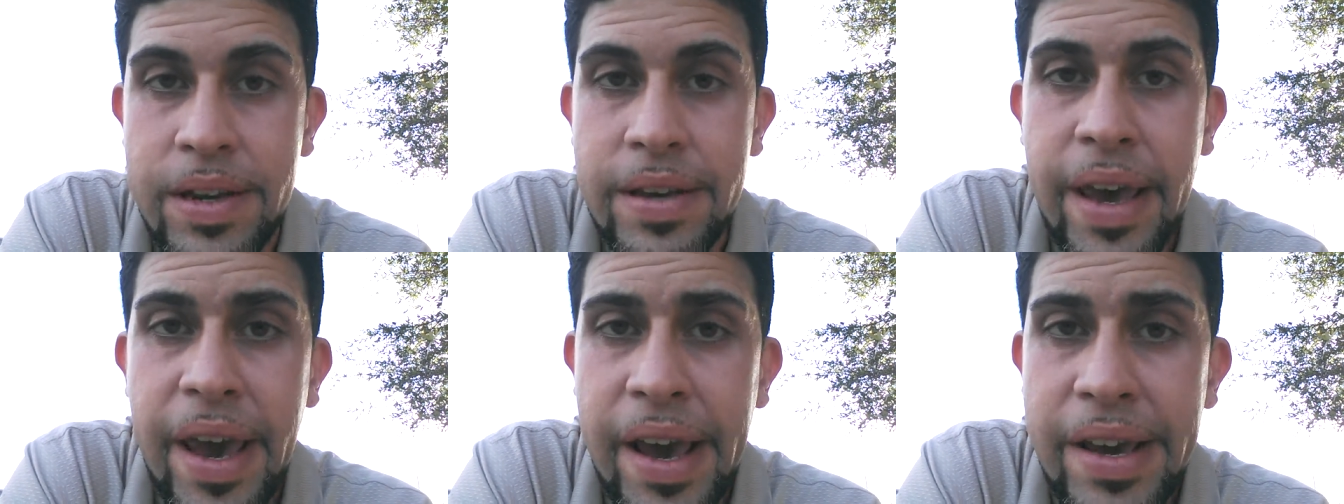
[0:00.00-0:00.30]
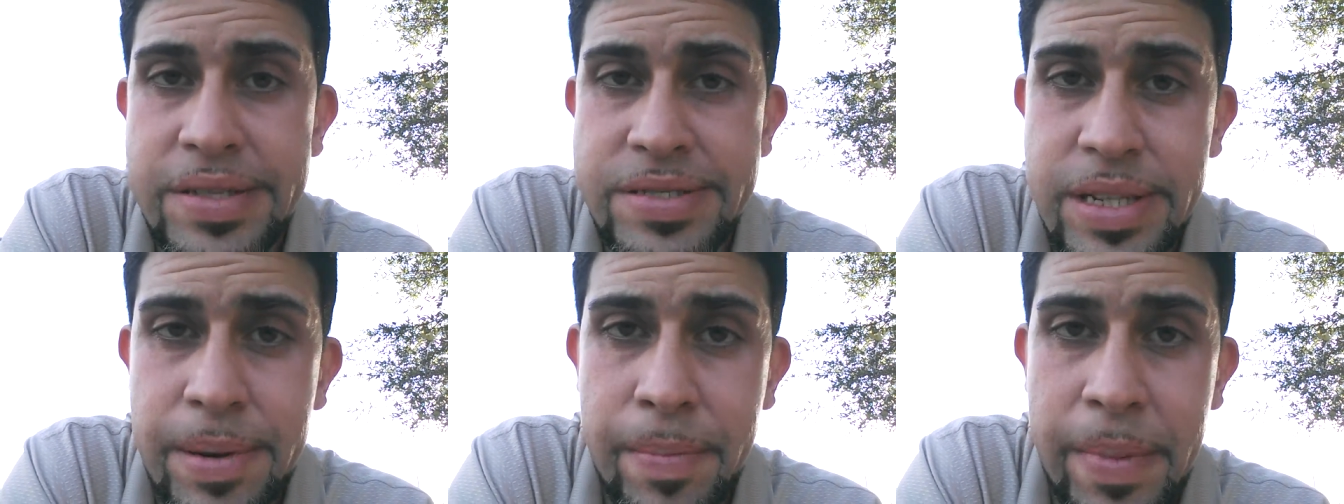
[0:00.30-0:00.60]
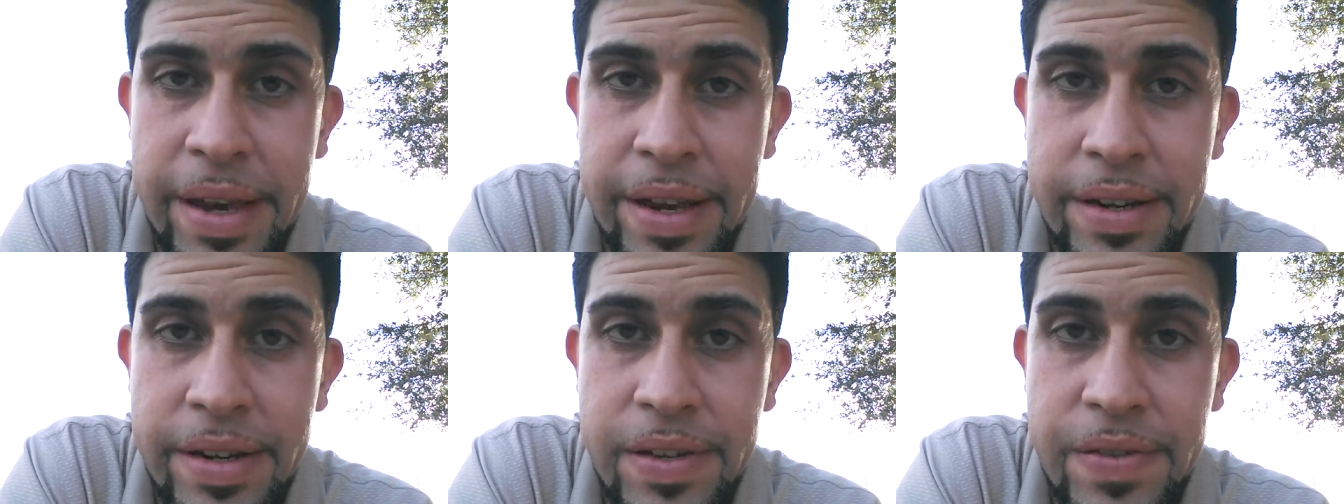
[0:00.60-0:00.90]
He hates I'm
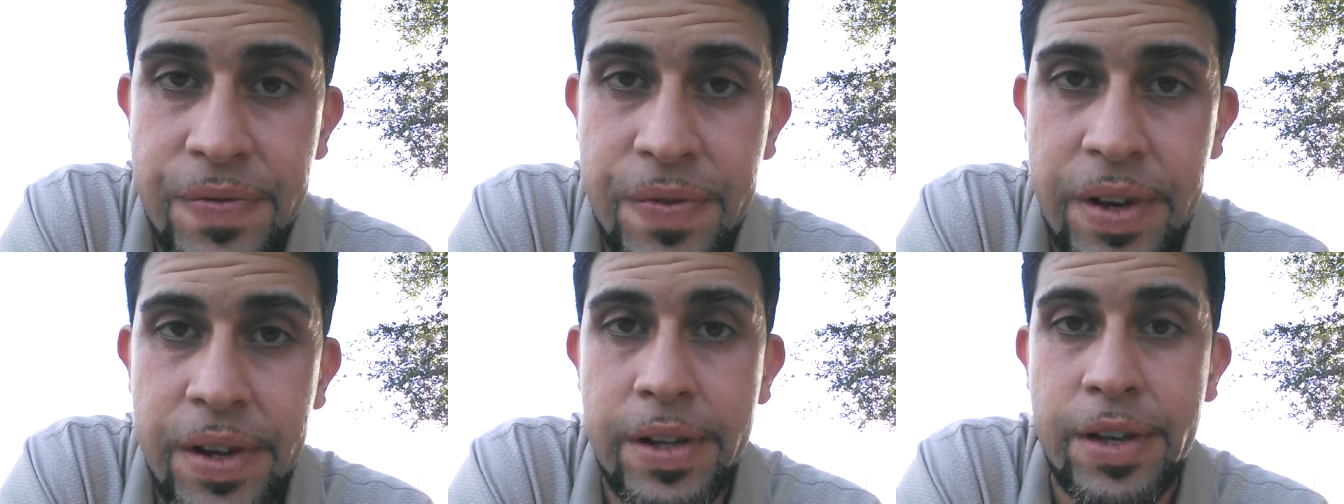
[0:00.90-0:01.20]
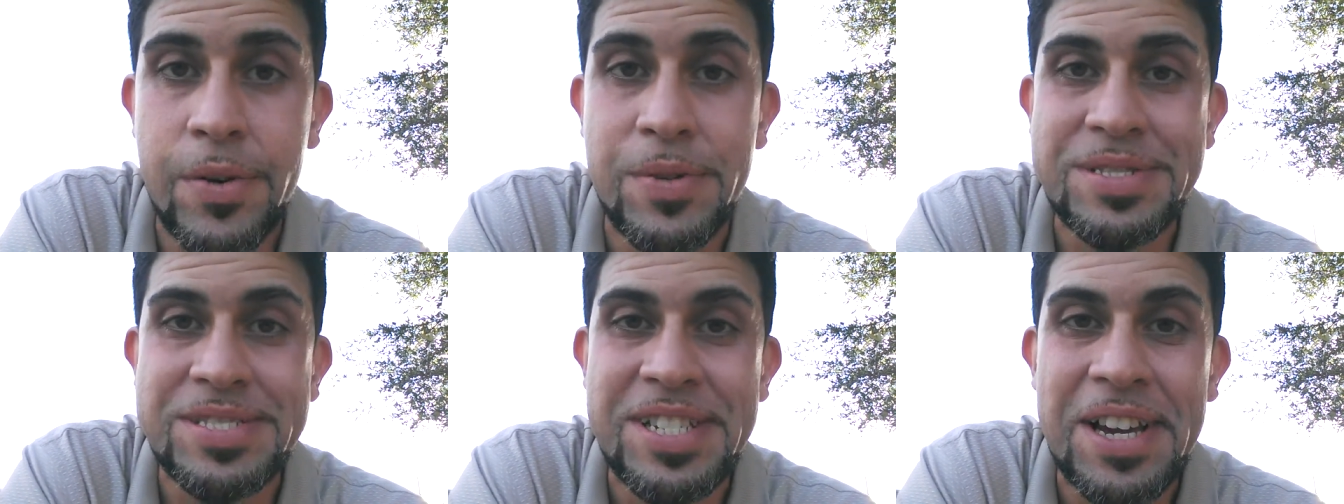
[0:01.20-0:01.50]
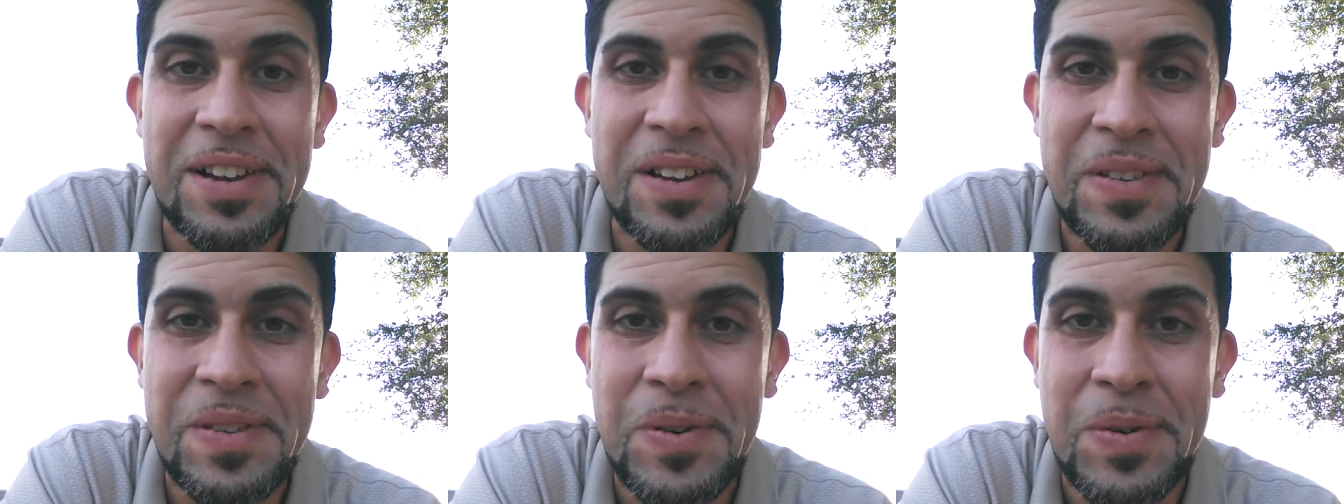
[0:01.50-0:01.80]
making this video and
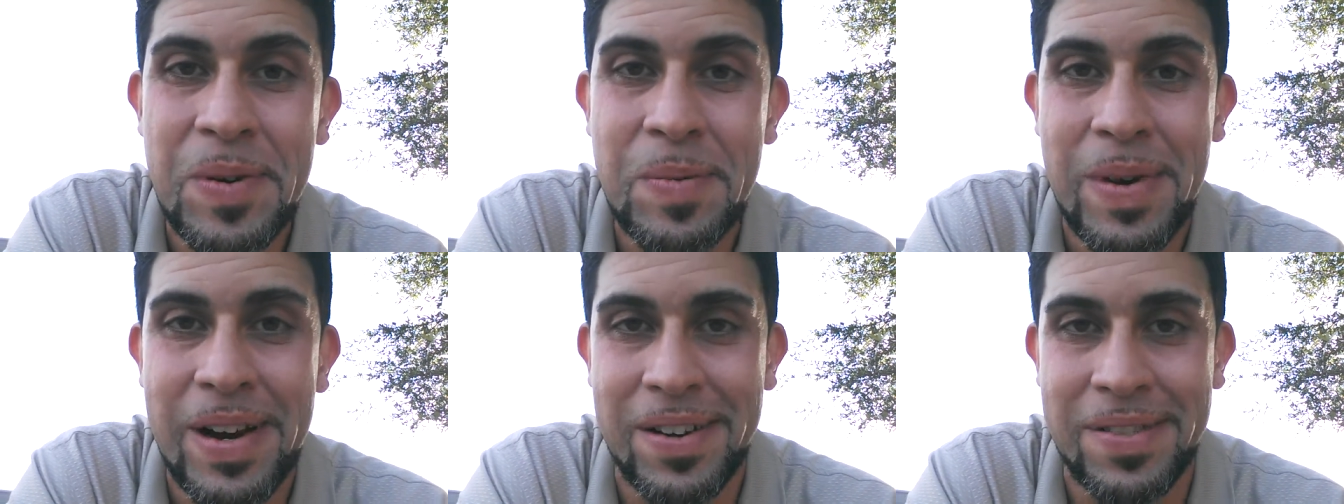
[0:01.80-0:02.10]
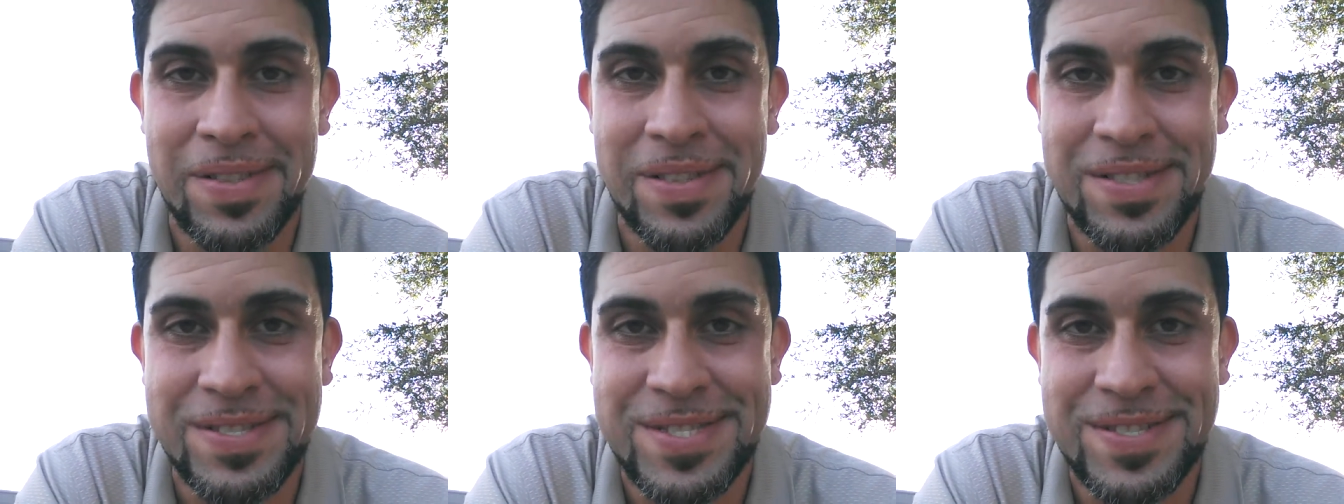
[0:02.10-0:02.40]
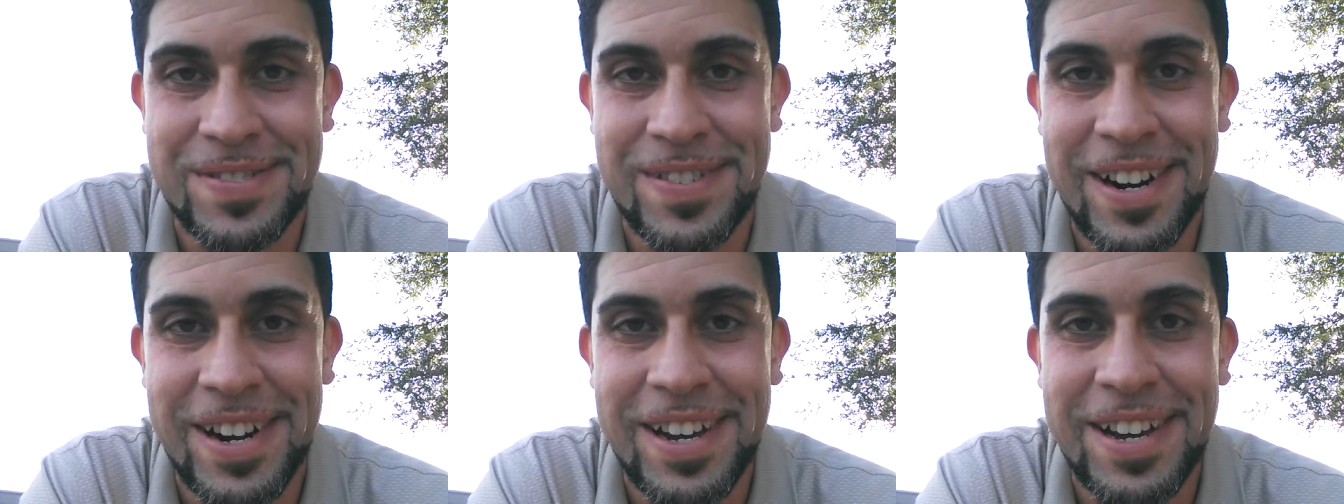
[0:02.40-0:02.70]
telling you about this,
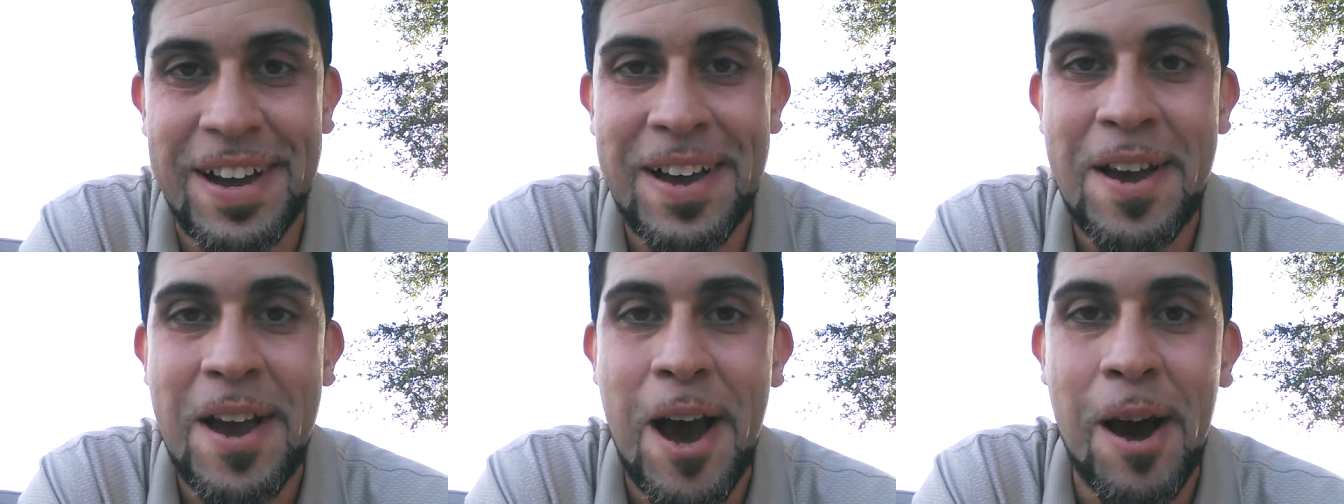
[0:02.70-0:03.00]
all right?